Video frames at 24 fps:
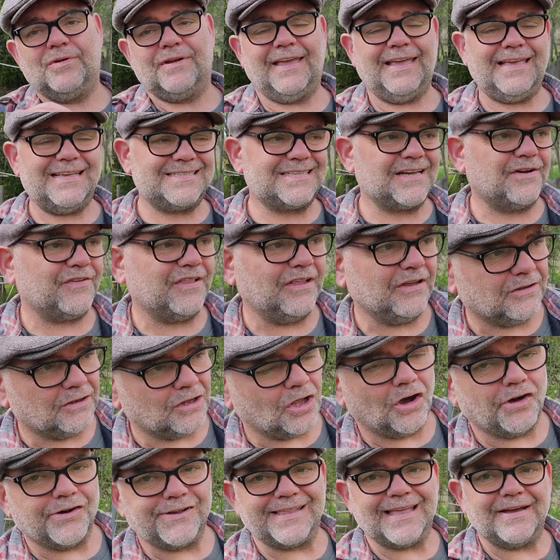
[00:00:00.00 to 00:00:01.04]
Get yourself a little
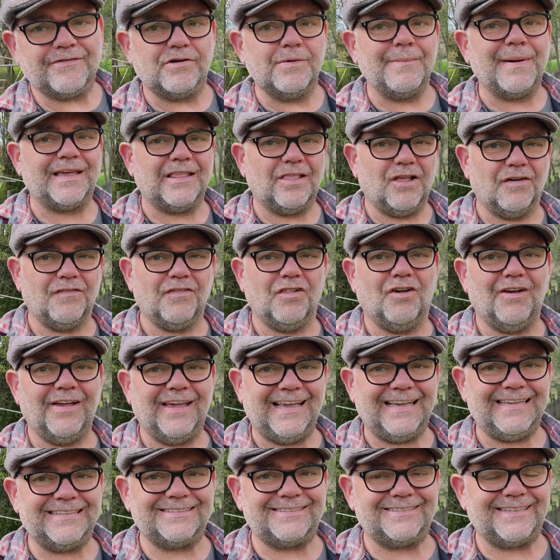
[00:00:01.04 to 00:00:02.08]
line level, make life a lot
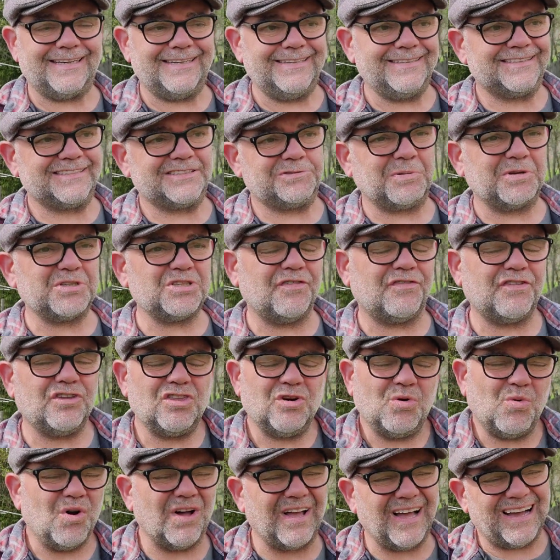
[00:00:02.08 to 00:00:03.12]
easier, especially if you
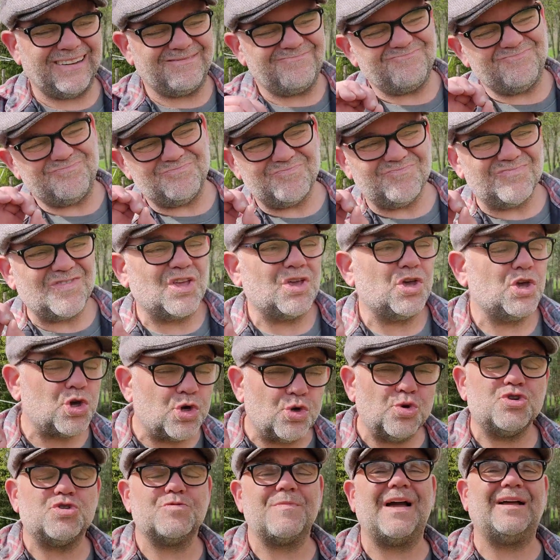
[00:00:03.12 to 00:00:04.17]
don't want
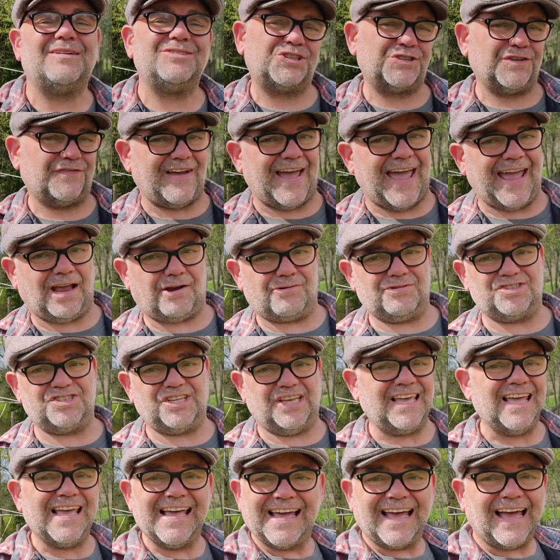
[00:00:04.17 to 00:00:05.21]
huge amounts of
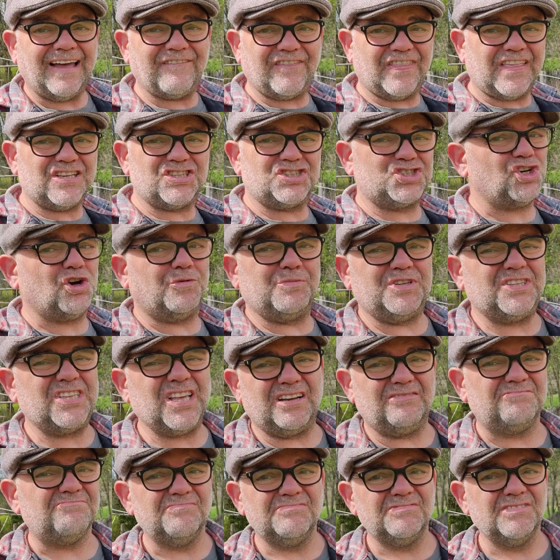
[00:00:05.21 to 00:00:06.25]
accuracy. And for this job, you
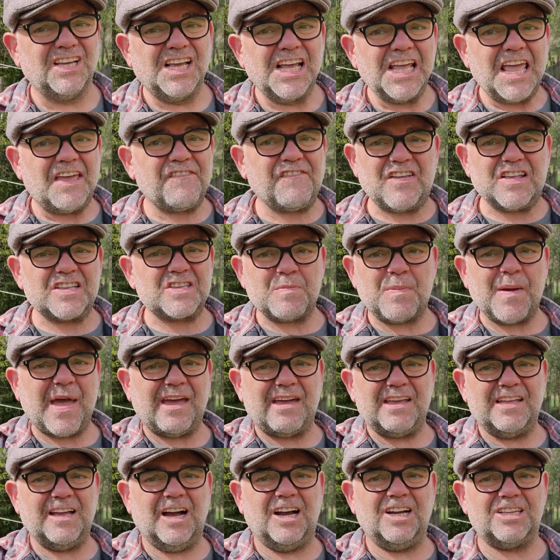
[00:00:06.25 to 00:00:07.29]
don't. If it's
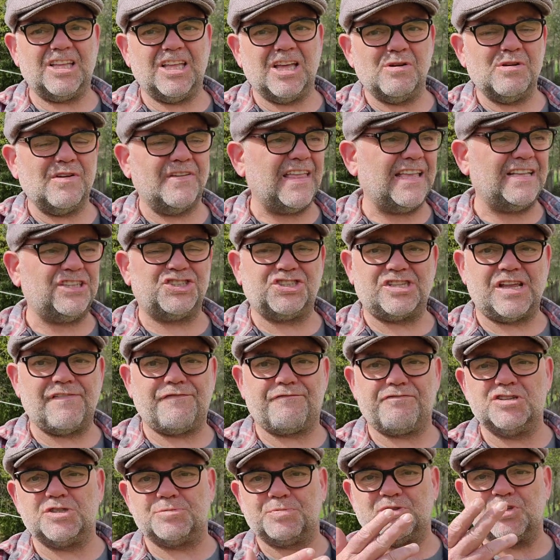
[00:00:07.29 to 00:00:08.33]
about, I don't know, an inch
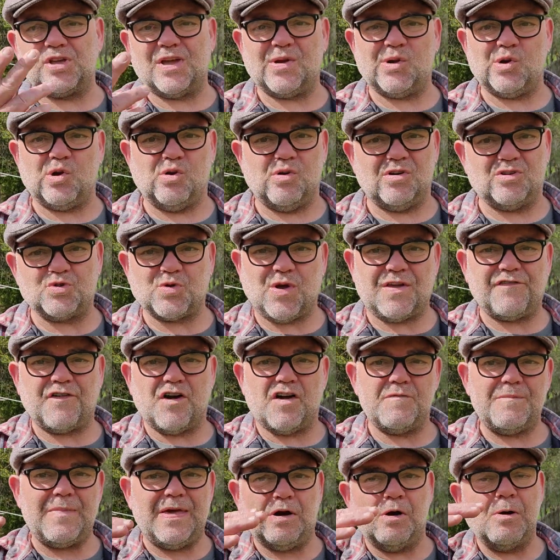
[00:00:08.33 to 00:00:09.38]
difference between, or
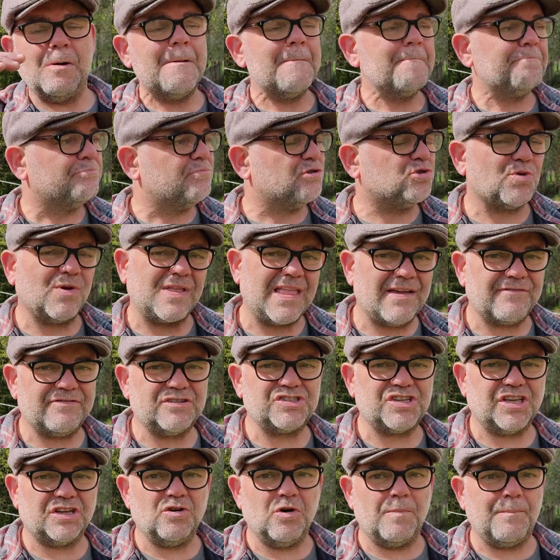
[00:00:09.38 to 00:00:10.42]
25mm between every
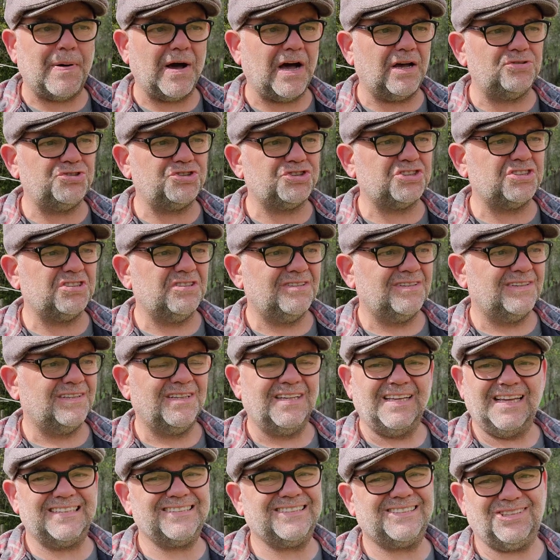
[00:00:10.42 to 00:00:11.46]
single post,
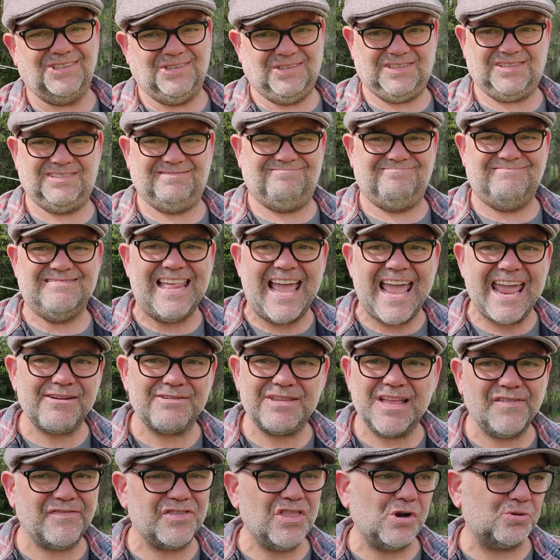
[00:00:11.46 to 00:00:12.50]
it's still near
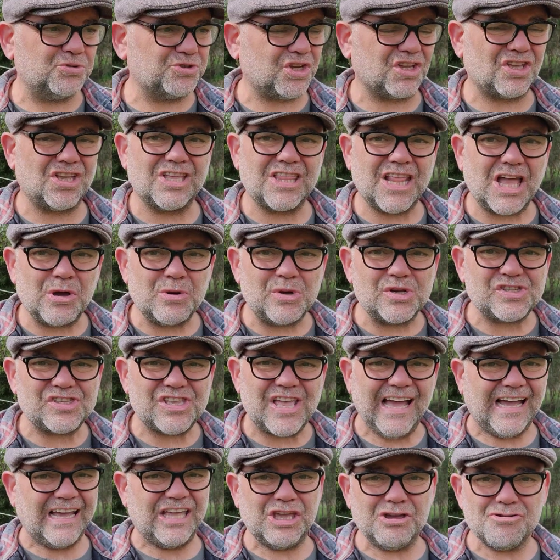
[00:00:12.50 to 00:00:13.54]
enough. No one's going to notice
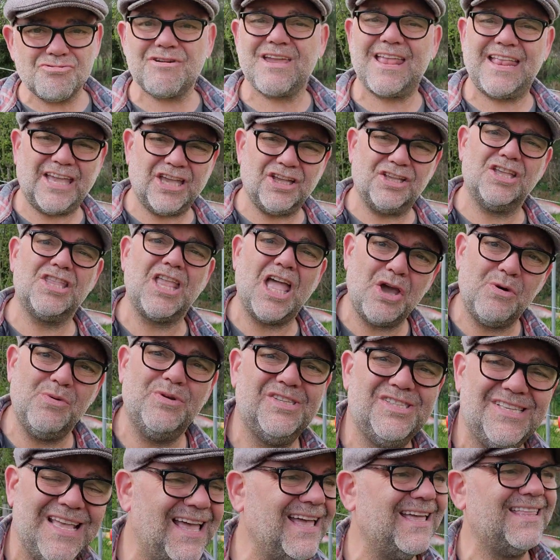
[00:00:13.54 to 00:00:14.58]
that. Are you really going to
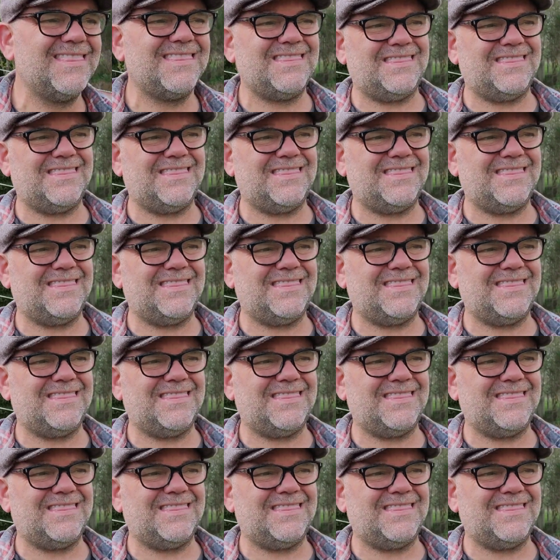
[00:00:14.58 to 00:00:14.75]
notice that?